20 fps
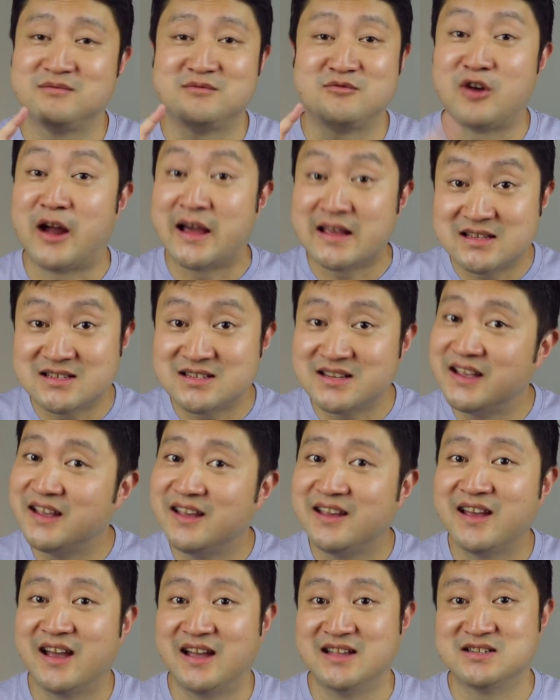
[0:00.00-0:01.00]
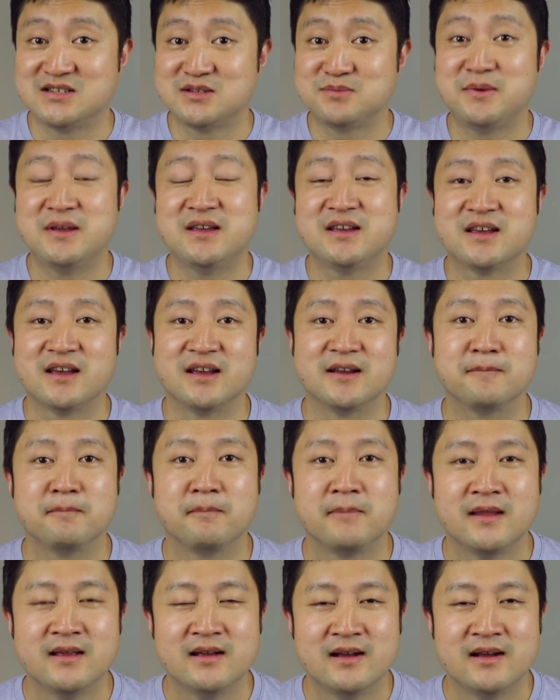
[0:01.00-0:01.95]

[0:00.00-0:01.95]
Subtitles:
writing and speaking.